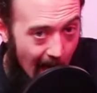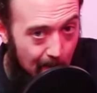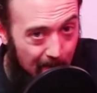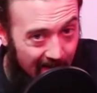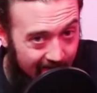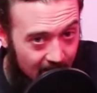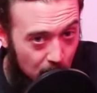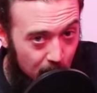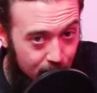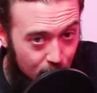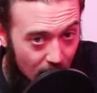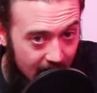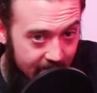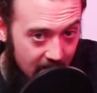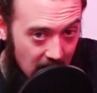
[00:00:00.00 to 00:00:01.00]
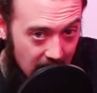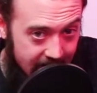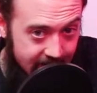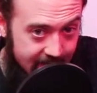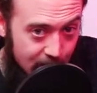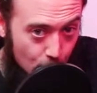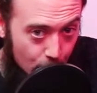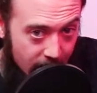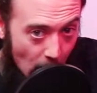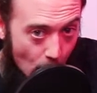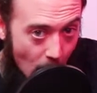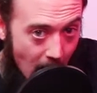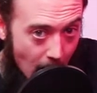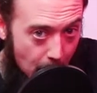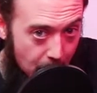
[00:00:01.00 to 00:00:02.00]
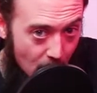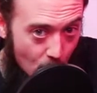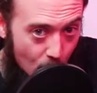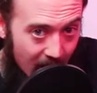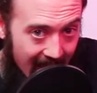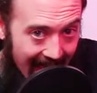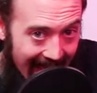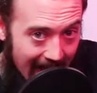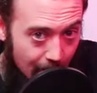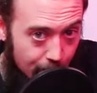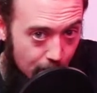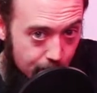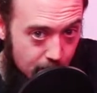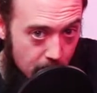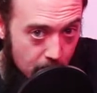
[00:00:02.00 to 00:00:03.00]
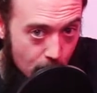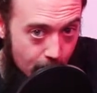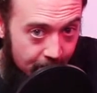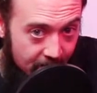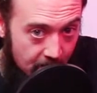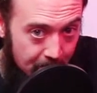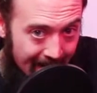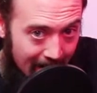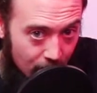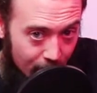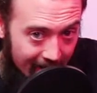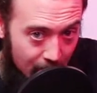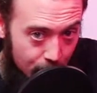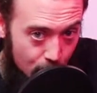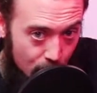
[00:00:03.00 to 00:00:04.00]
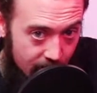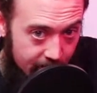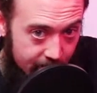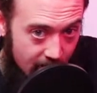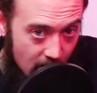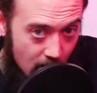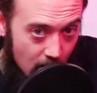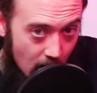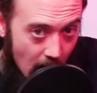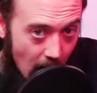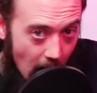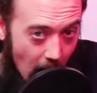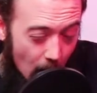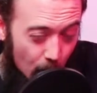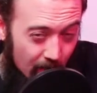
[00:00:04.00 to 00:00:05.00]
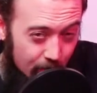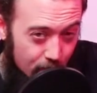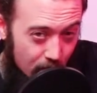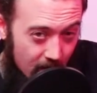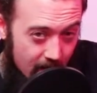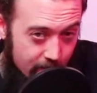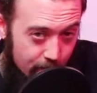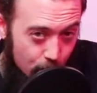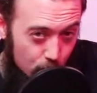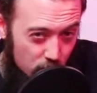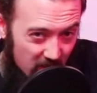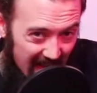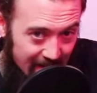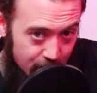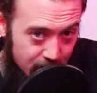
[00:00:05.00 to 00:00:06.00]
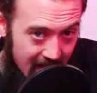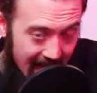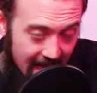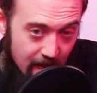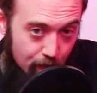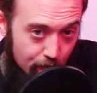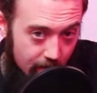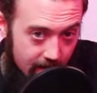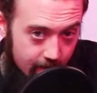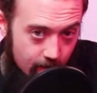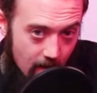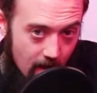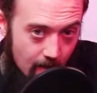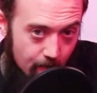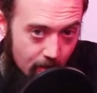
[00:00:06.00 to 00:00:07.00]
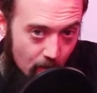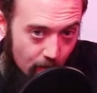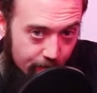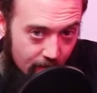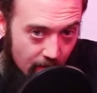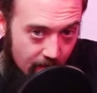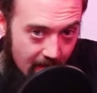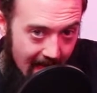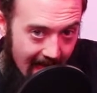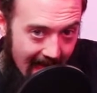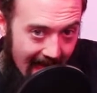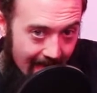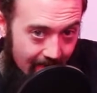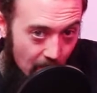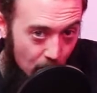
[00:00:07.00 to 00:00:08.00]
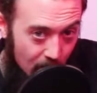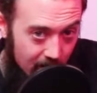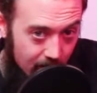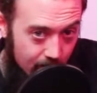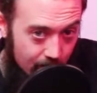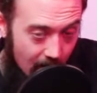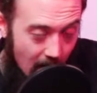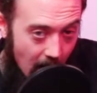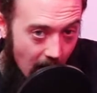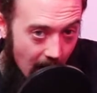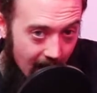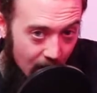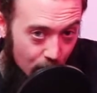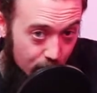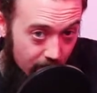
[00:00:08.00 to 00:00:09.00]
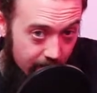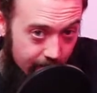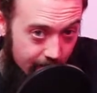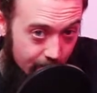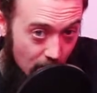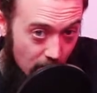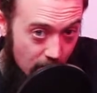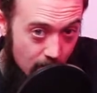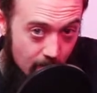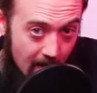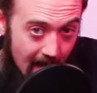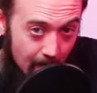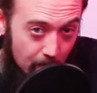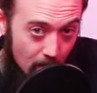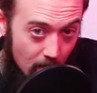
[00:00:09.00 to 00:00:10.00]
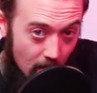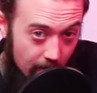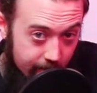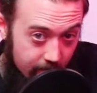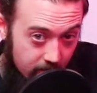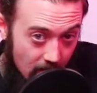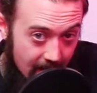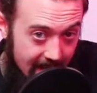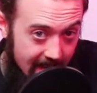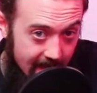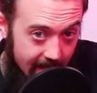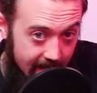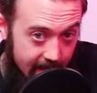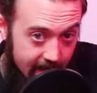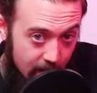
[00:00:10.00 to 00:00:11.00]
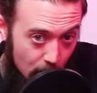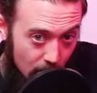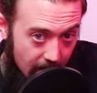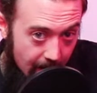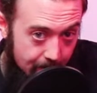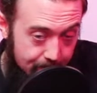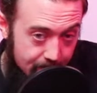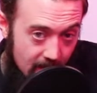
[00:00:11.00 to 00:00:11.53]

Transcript: Basically, we've tried to clean the audio up. We have removed some background noise. We've tried to deaden any reverb that was on there, and then we've increased the volume and put a slight EQ on it,